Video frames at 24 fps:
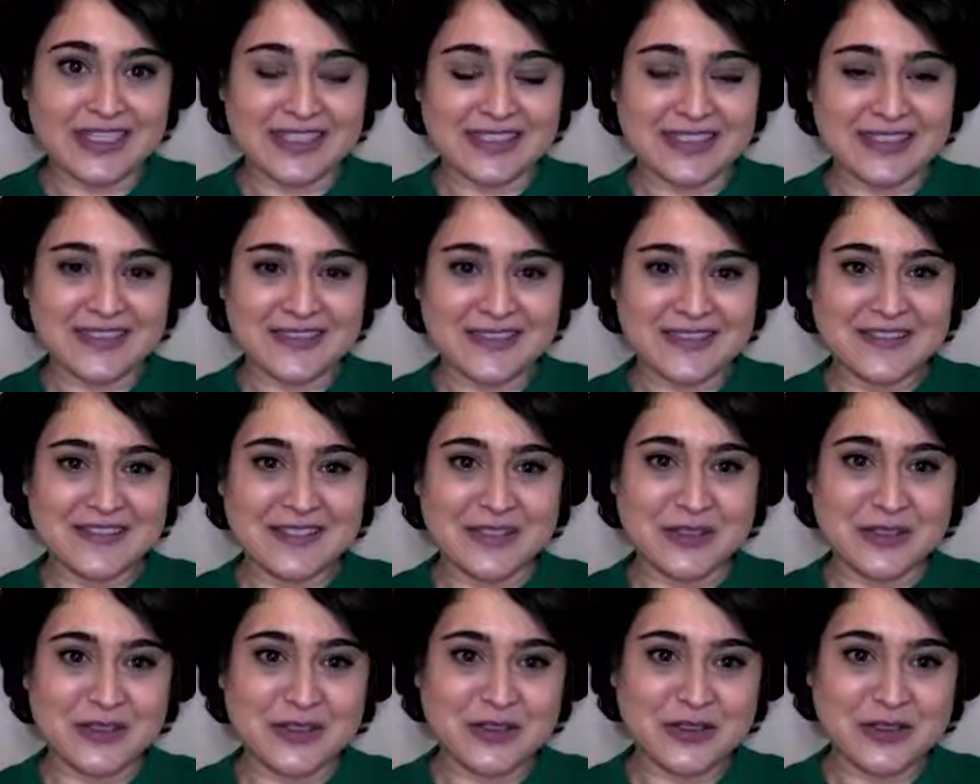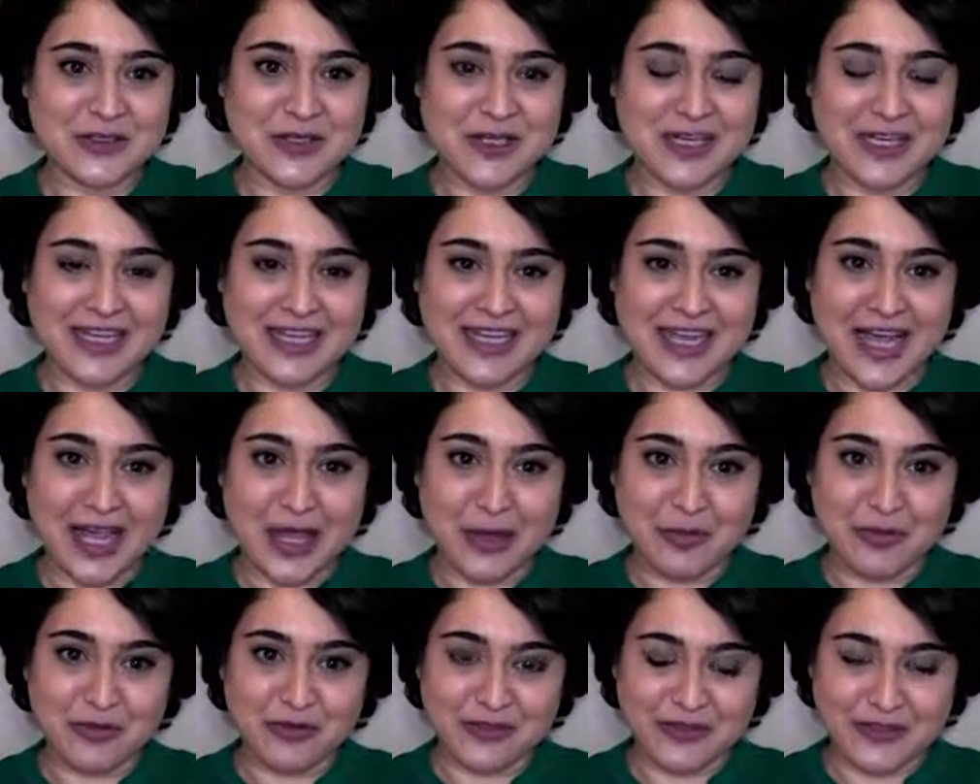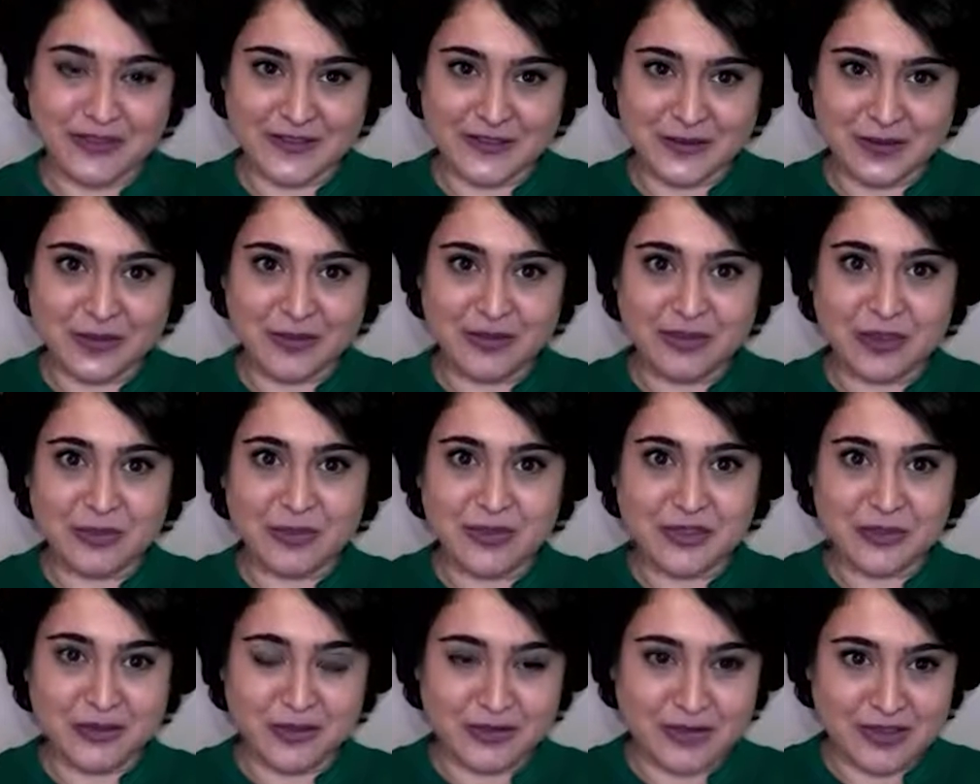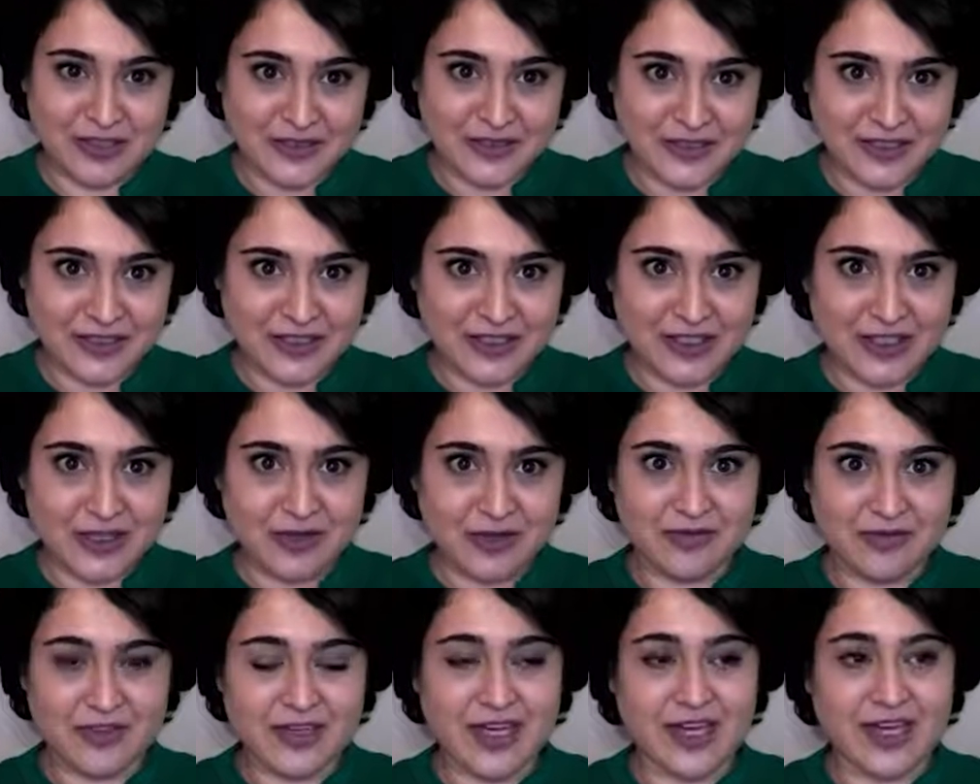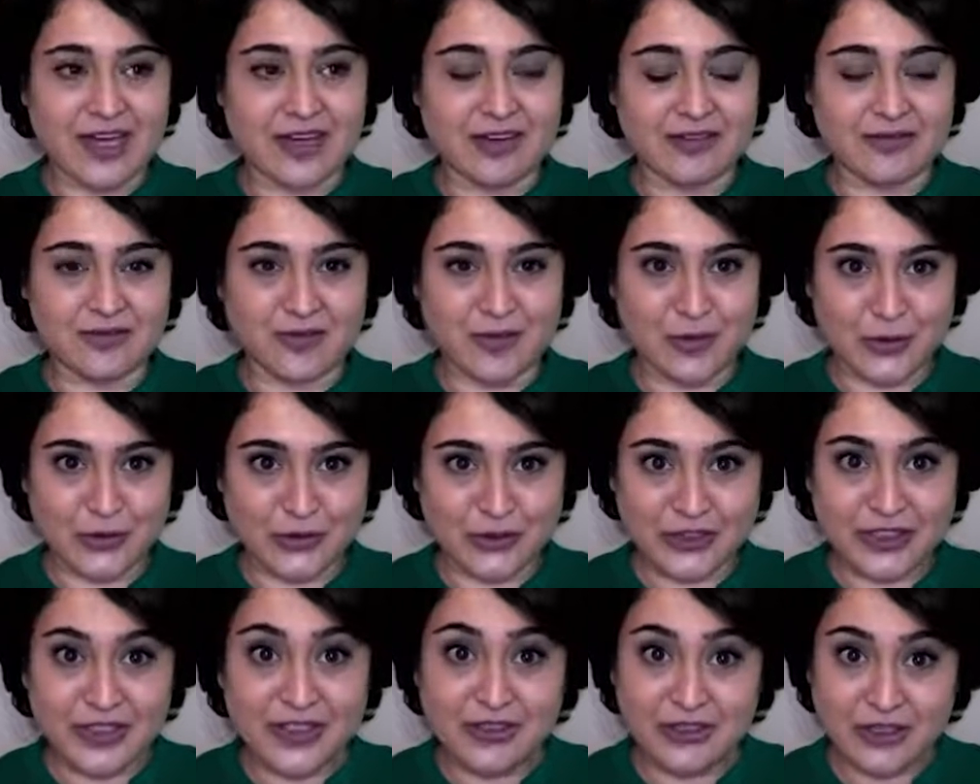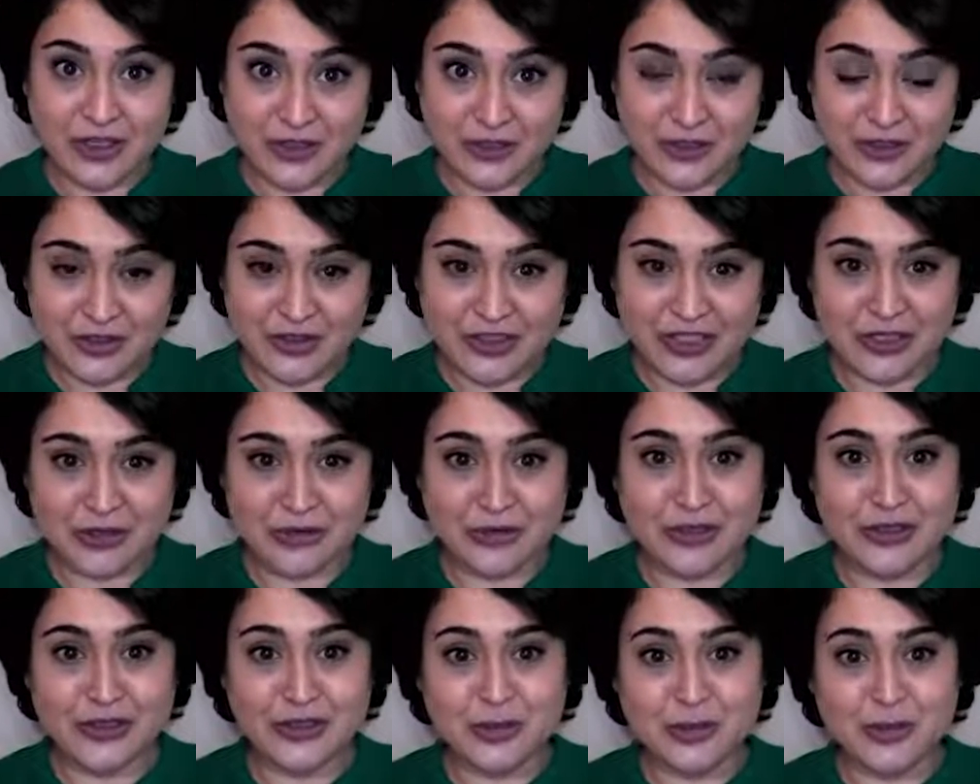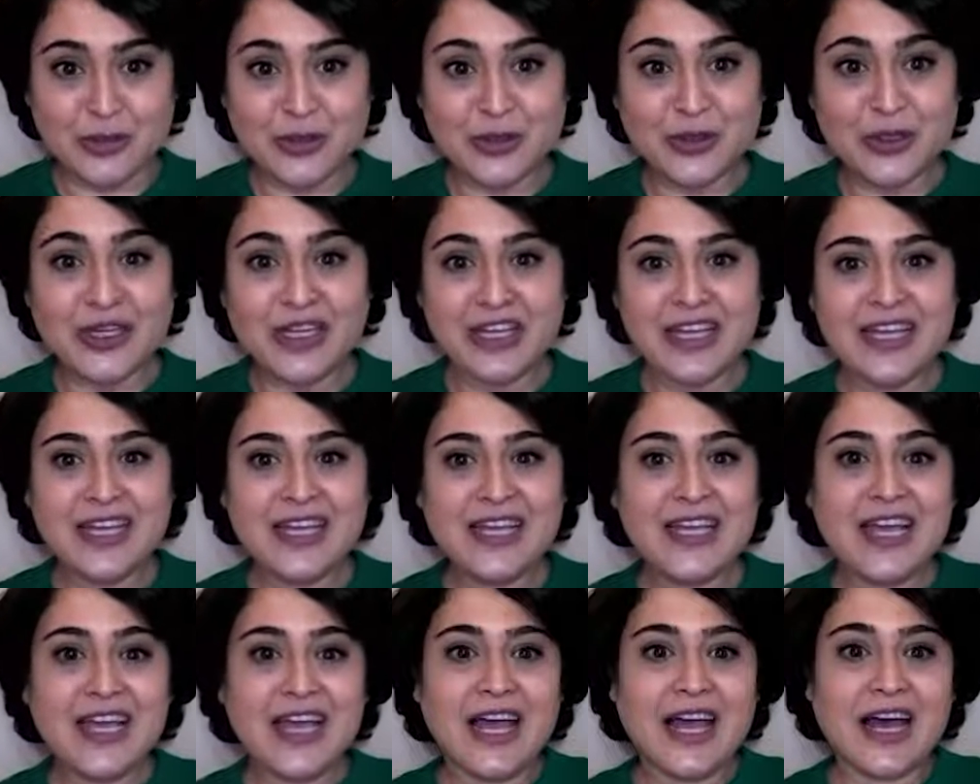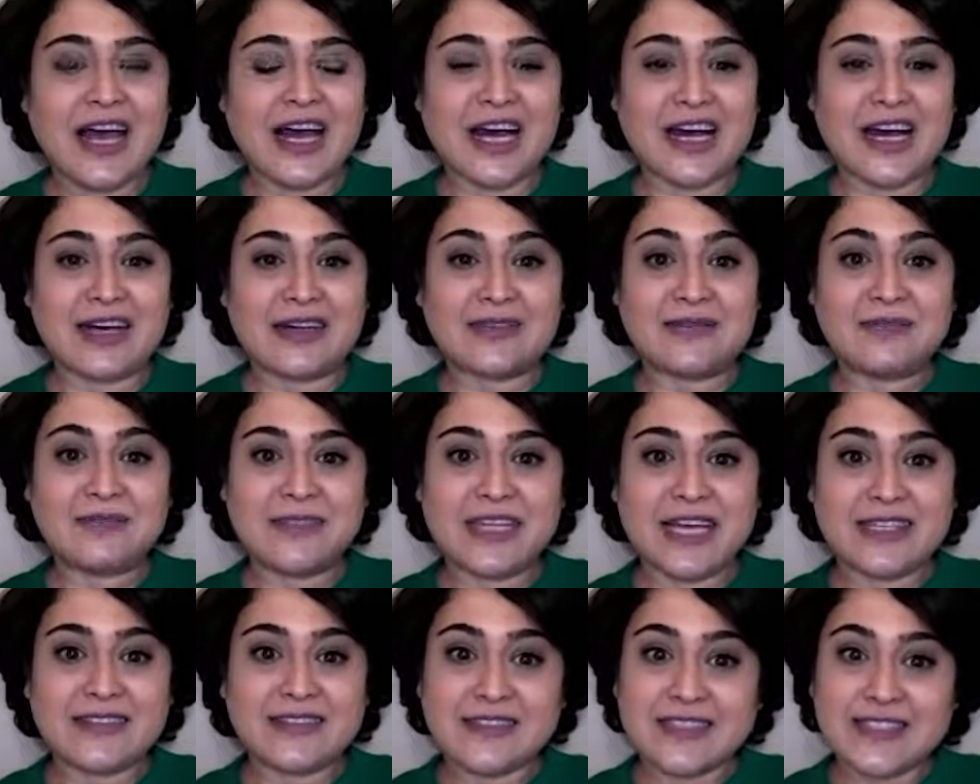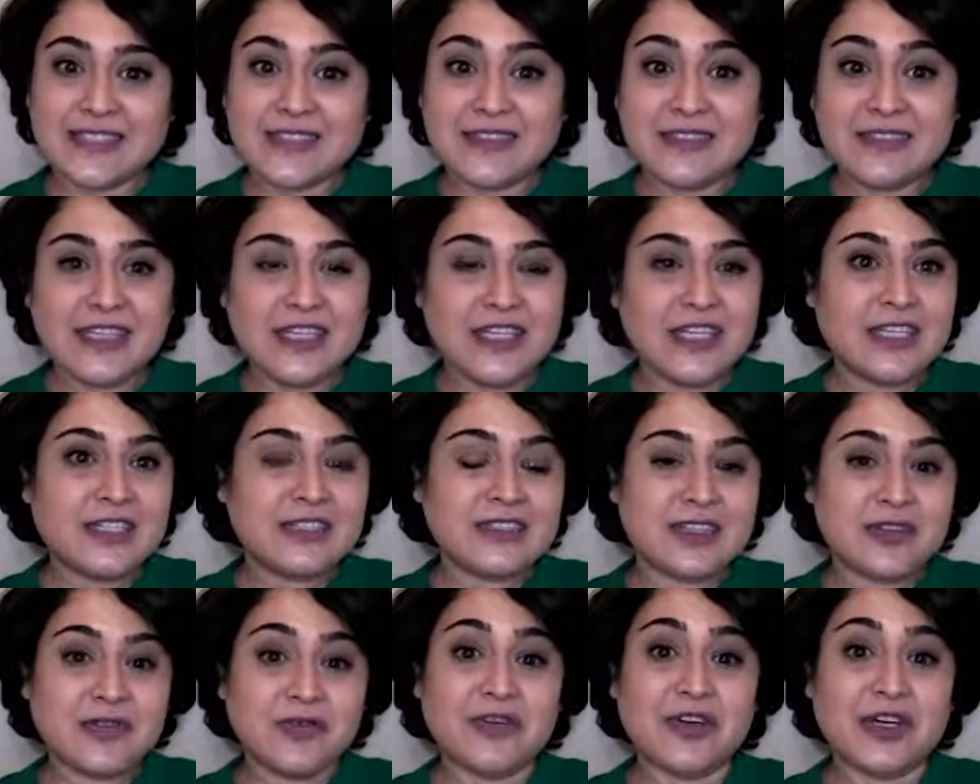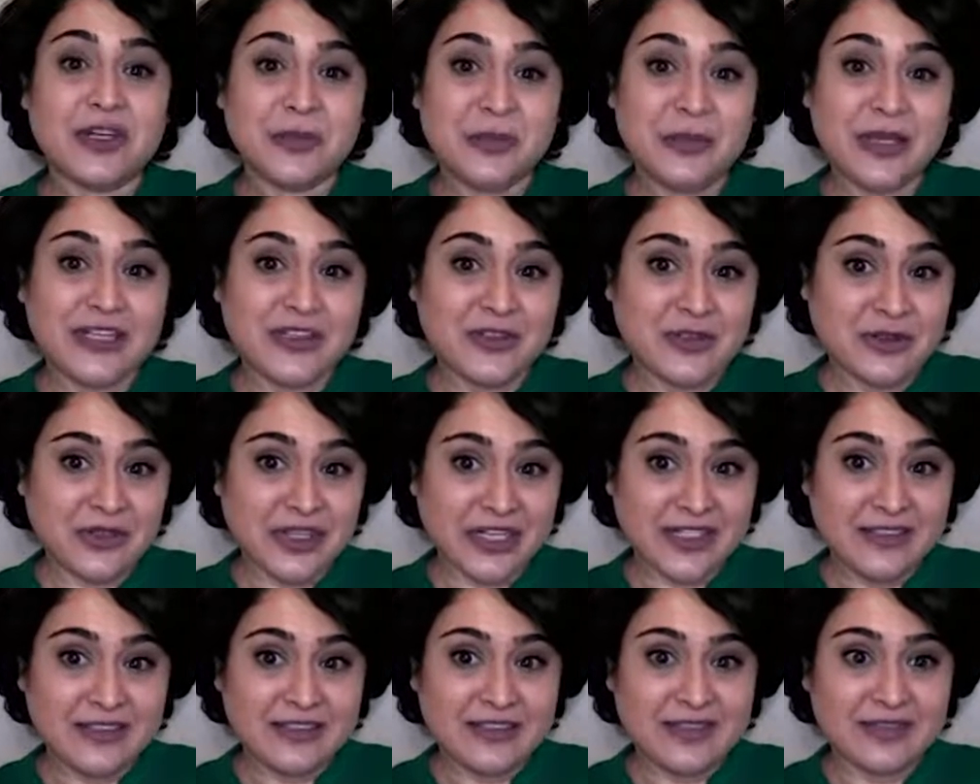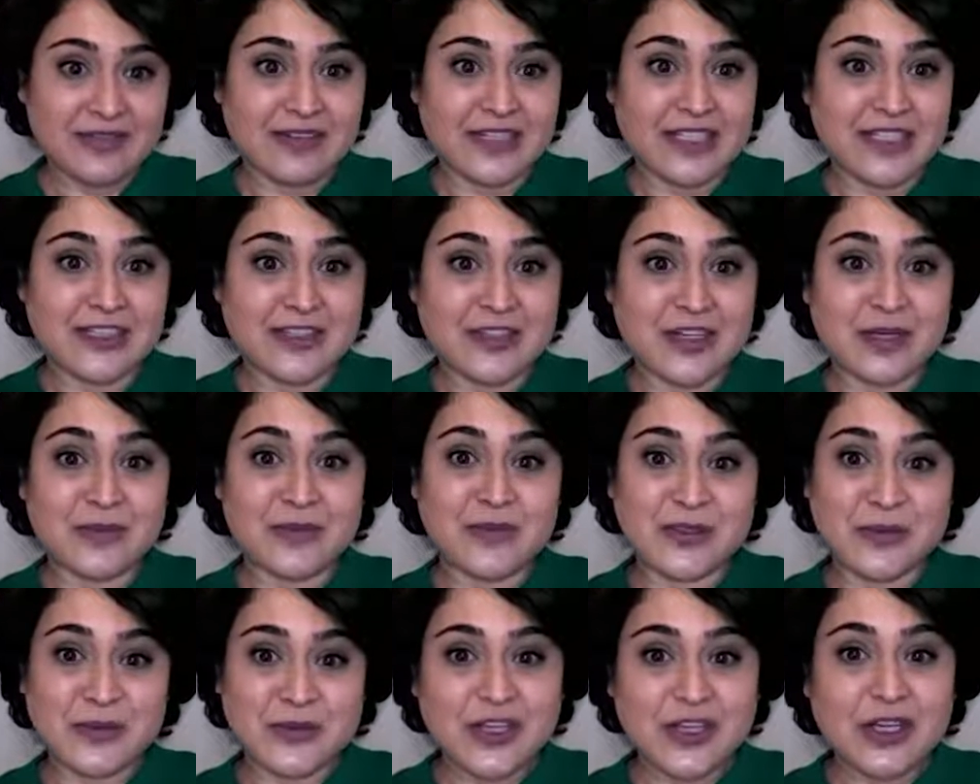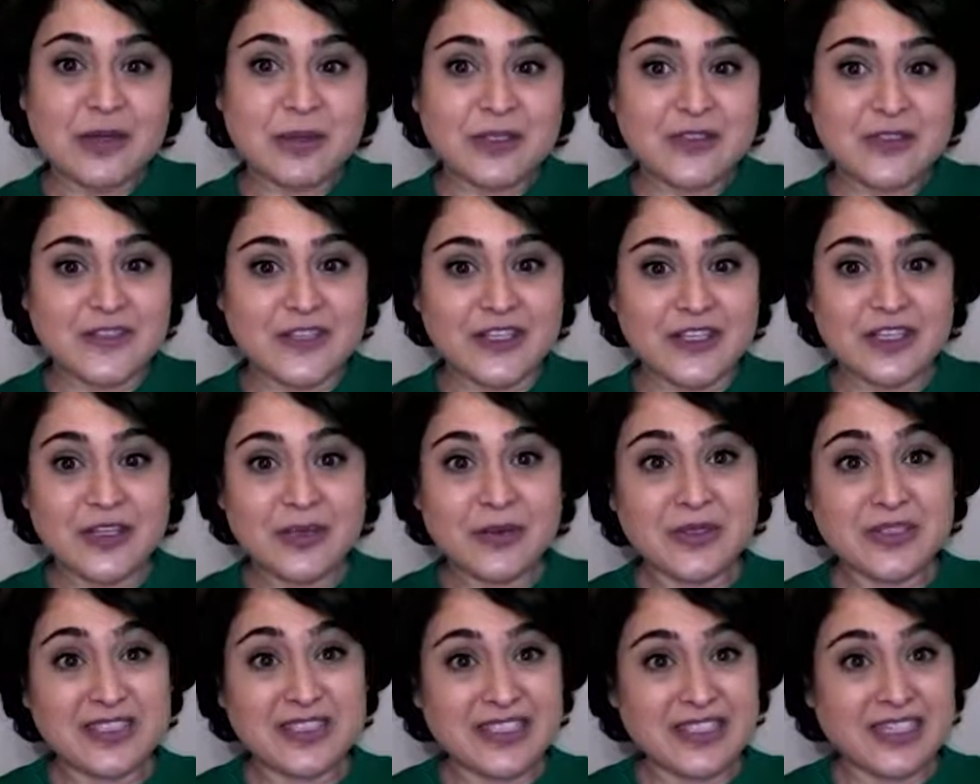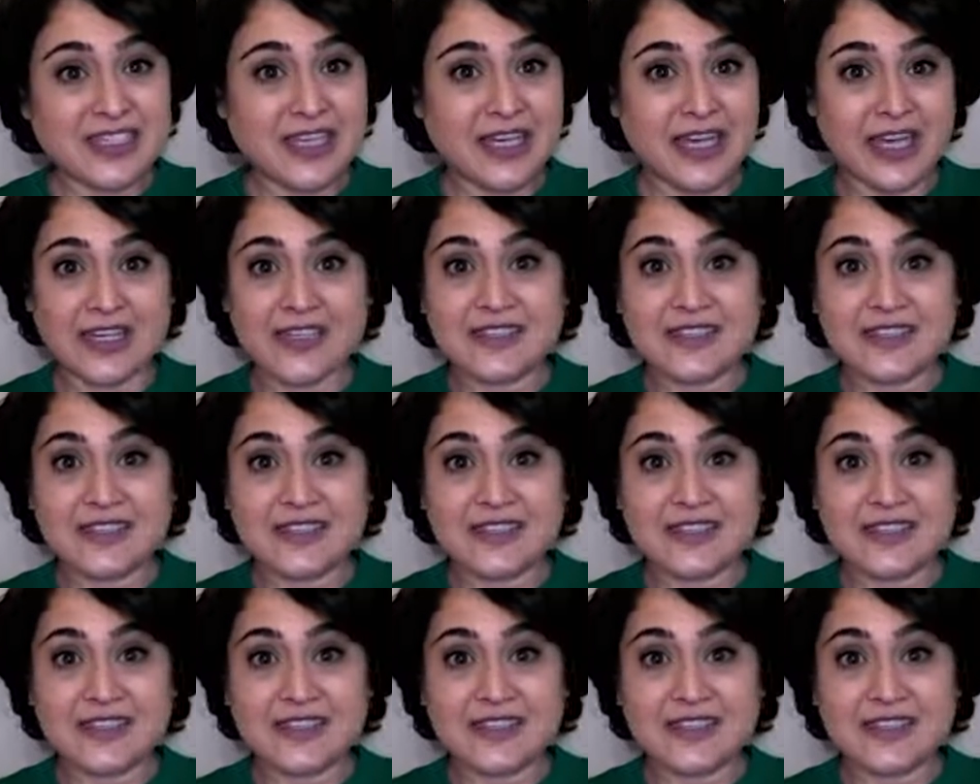This is another professor from the University of Florida, Dr. Tehranipur, that says the one big threat when it comes to cybersecurity